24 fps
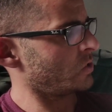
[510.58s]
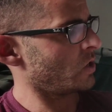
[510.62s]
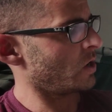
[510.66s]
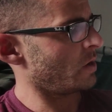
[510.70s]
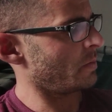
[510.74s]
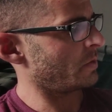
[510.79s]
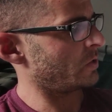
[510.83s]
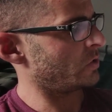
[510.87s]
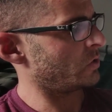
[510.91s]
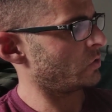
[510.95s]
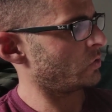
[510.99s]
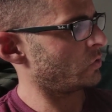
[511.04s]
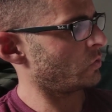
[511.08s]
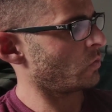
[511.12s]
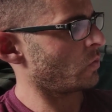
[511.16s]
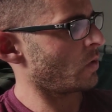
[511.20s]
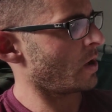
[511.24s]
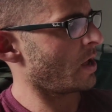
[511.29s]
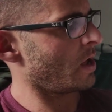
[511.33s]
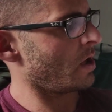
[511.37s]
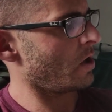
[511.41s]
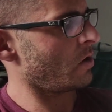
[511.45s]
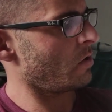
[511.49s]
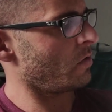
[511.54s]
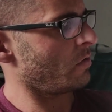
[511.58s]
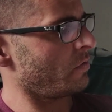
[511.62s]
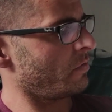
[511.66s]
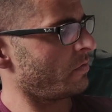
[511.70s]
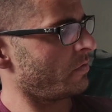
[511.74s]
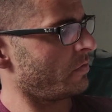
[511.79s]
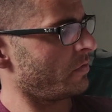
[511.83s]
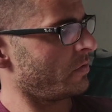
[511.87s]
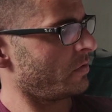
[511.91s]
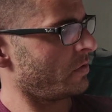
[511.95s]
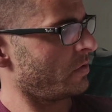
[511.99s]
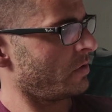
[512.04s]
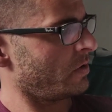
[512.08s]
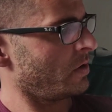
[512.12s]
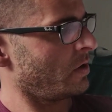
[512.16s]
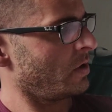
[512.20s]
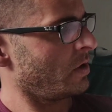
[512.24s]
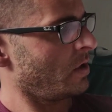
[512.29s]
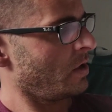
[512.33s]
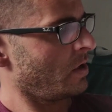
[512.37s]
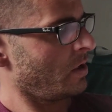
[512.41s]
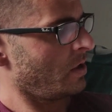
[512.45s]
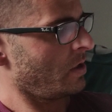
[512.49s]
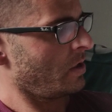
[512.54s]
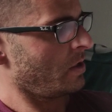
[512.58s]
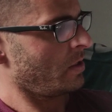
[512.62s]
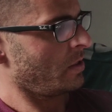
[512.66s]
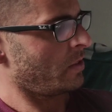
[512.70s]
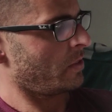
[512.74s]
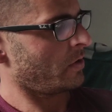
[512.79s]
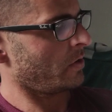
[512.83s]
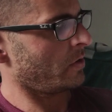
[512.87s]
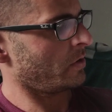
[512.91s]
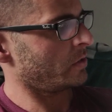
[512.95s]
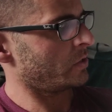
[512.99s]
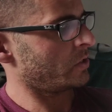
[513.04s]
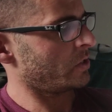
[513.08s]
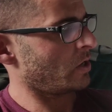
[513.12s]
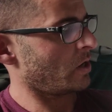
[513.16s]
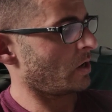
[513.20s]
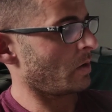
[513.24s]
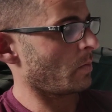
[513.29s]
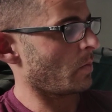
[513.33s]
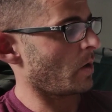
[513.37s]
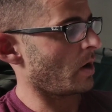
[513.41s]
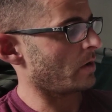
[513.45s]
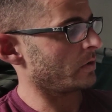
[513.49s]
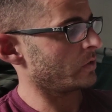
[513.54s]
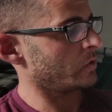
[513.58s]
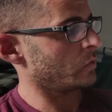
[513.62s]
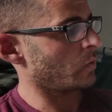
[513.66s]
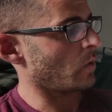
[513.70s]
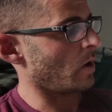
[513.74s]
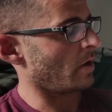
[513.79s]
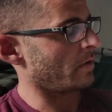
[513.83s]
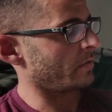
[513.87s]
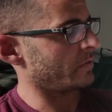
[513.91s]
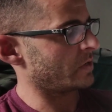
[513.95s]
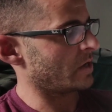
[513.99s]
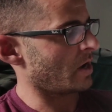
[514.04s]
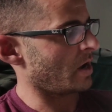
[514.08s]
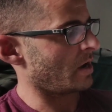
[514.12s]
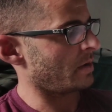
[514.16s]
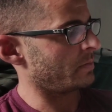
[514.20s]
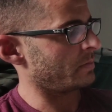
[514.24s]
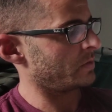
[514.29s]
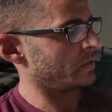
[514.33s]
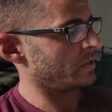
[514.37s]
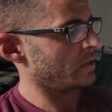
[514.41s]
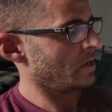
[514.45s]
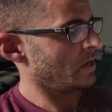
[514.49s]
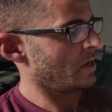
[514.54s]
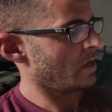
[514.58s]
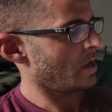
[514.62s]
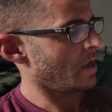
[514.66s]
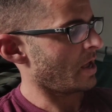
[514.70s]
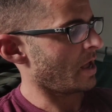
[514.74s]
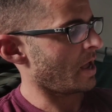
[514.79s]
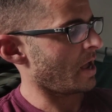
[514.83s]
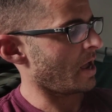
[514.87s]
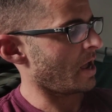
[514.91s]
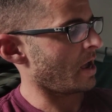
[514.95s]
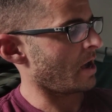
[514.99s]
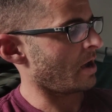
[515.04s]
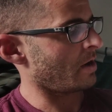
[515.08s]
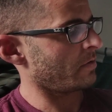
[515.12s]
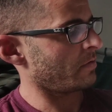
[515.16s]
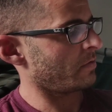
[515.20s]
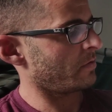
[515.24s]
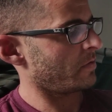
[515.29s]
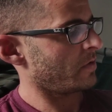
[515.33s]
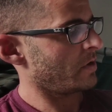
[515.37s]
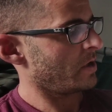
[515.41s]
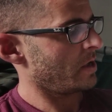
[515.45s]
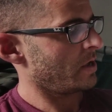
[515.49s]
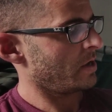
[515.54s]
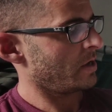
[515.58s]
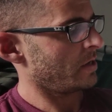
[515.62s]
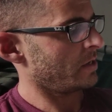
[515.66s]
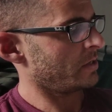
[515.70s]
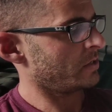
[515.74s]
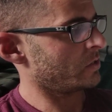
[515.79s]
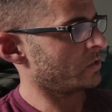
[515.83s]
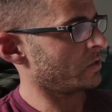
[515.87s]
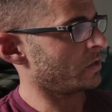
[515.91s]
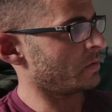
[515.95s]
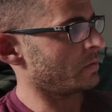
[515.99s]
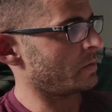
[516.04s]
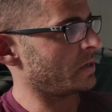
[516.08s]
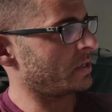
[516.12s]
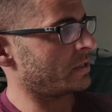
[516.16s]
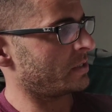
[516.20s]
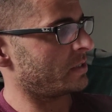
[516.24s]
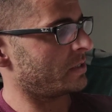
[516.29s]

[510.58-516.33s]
term is 12. Third term, well, 12 times 1/2 is going to be